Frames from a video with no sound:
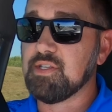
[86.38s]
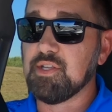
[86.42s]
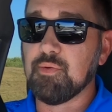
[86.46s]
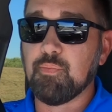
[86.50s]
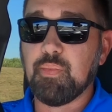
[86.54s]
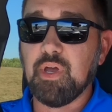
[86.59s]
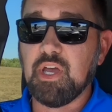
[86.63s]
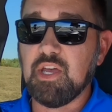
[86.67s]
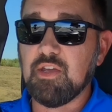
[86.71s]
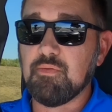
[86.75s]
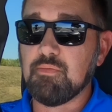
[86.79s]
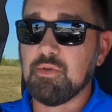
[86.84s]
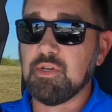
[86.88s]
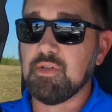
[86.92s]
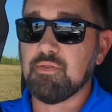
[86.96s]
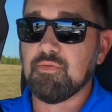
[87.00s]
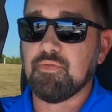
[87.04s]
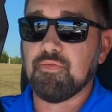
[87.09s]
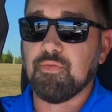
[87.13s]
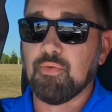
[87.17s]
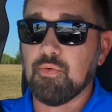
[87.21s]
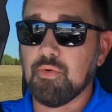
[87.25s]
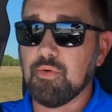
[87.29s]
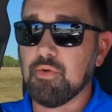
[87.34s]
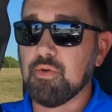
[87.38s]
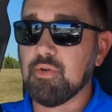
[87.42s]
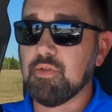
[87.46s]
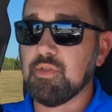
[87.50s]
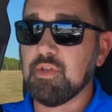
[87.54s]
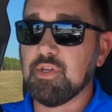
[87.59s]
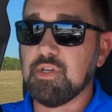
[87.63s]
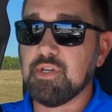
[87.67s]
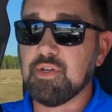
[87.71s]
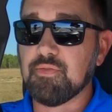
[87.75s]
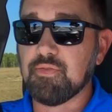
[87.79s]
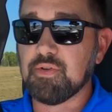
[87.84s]
in the pavement for
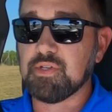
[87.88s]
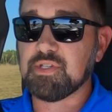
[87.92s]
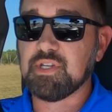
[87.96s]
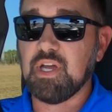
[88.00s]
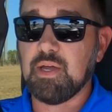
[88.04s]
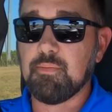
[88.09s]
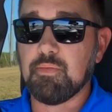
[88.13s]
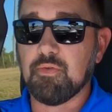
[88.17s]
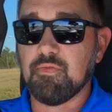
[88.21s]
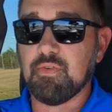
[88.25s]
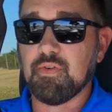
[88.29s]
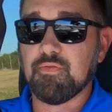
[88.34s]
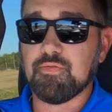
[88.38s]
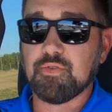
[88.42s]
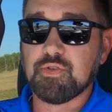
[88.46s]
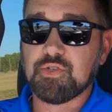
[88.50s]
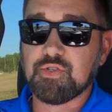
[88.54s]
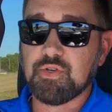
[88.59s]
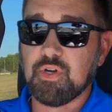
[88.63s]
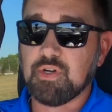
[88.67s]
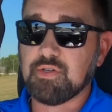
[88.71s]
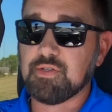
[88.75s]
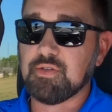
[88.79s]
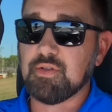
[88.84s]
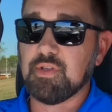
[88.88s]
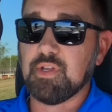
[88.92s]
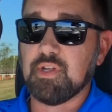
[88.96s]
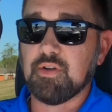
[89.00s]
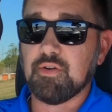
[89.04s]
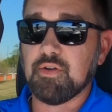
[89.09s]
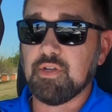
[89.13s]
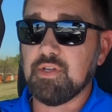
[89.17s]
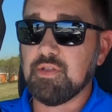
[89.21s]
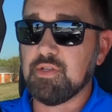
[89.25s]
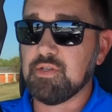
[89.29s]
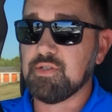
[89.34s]
the different type of infrastructure that
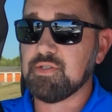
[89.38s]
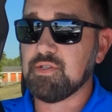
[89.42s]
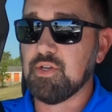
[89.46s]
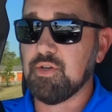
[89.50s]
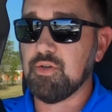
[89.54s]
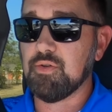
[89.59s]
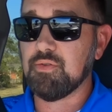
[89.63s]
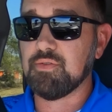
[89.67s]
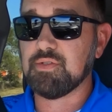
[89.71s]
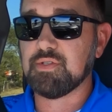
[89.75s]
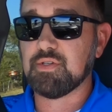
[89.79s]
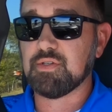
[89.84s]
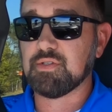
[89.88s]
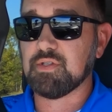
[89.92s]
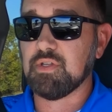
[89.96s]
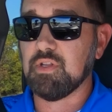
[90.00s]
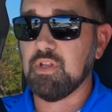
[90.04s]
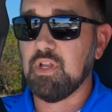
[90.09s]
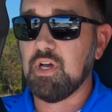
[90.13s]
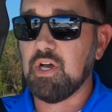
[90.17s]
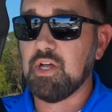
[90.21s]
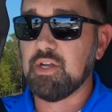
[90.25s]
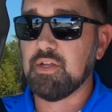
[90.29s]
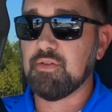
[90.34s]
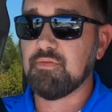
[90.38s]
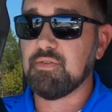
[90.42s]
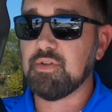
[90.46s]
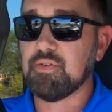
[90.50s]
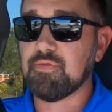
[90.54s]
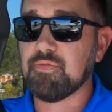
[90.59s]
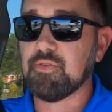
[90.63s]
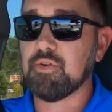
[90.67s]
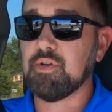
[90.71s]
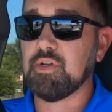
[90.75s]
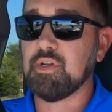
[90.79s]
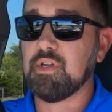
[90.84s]
are in the zones. There's a lot of
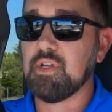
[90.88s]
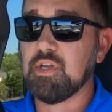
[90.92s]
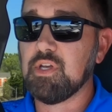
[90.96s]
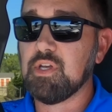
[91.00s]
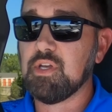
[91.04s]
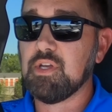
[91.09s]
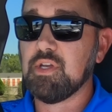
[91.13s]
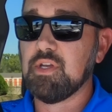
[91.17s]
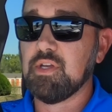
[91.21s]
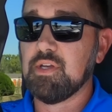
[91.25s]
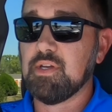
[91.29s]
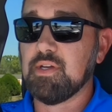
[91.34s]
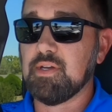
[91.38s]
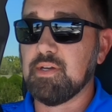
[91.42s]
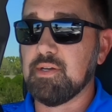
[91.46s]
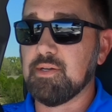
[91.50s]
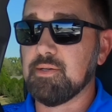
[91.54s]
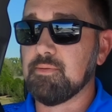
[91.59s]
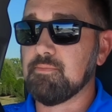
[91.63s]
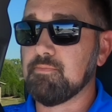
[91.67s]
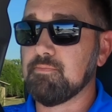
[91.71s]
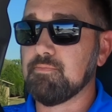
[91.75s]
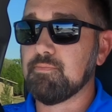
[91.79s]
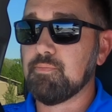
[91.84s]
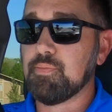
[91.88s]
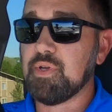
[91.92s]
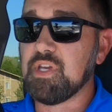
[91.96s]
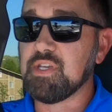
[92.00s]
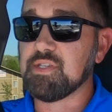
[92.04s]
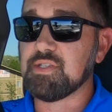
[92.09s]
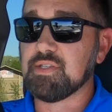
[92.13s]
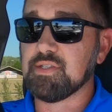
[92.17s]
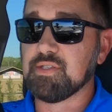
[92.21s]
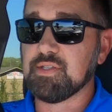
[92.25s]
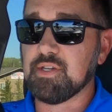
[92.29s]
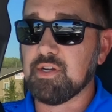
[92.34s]
different um,
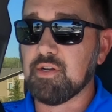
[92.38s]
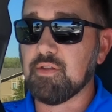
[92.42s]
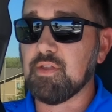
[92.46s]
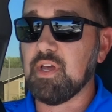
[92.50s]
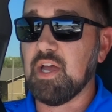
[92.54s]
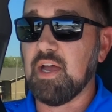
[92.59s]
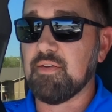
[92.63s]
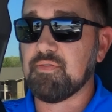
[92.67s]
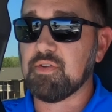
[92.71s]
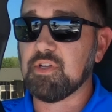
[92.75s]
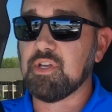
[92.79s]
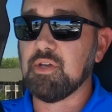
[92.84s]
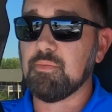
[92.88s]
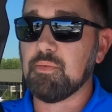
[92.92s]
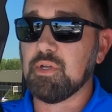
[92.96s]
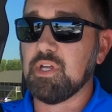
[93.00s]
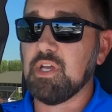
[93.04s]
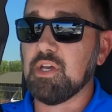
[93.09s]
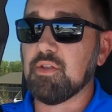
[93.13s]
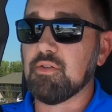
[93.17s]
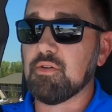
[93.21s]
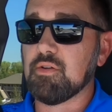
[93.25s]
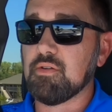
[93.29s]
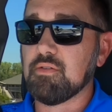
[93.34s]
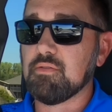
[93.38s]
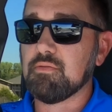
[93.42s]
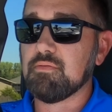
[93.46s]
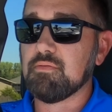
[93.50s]
pieces there that have to come together.